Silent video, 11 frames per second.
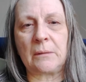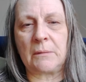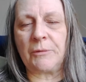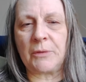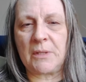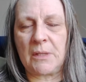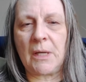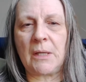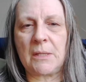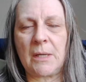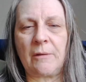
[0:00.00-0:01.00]
different
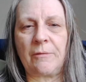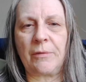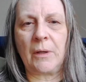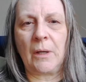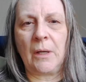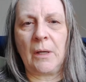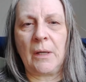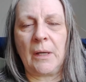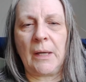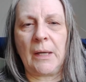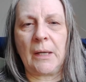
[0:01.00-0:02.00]
states have
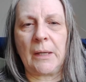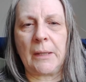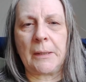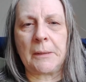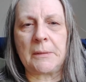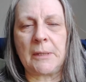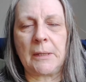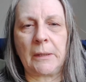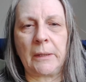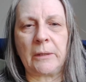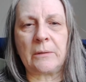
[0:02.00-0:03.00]

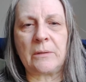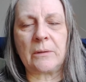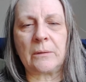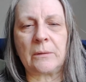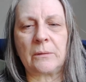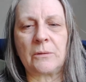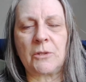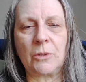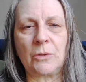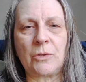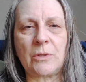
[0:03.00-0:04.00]
declared the
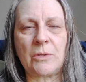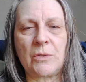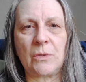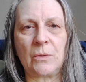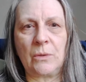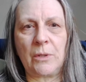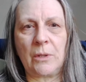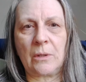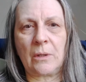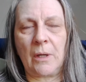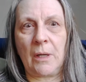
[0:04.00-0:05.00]
children's school
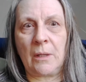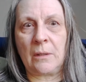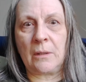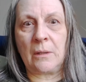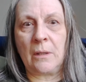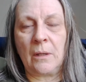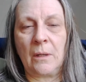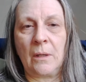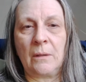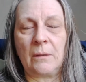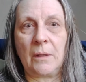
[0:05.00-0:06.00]
year ended,
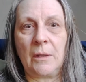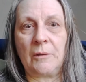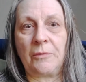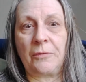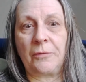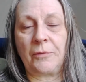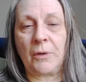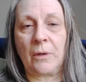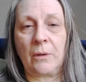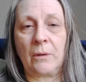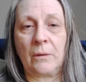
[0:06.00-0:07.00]
that if
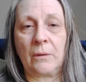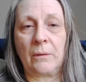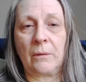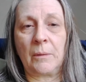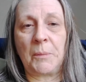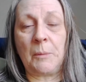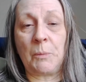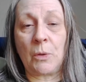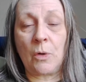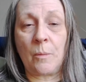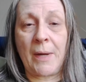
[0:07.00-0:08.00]
the
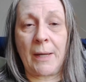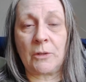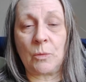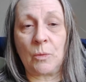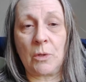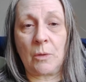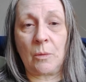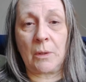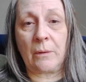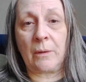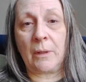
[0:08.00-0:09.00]
people go back to work,
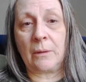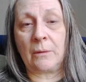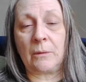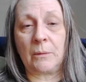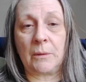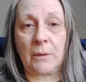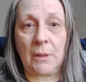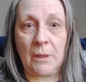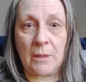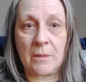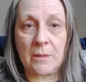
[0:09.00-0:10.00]
what are they going to do with their
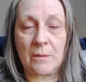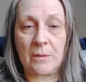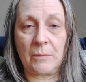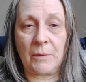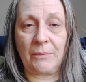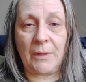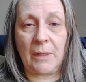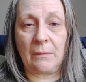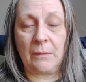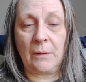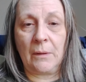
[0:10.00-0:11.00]
kids? So we've
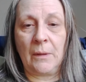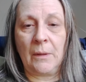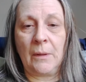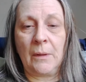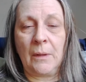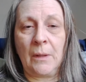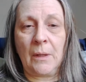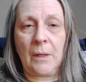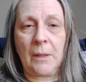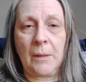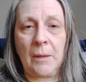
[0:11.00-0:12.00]
got
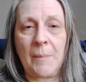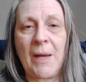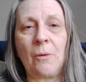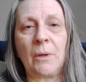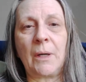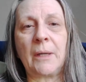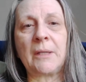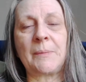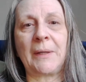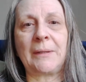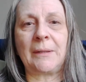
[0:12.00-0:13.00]
about what I
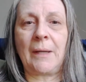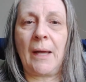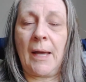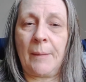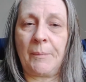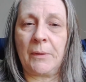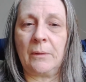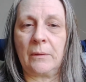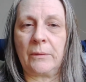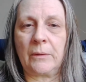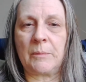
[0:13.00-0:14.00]
expected to happen,
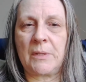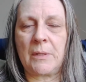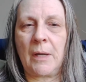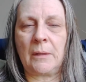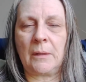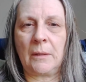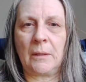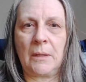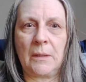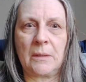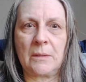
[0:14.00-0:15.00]
although I'm sad that it
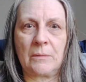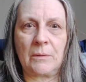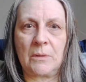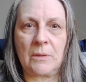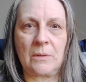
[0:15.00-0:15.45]
is, which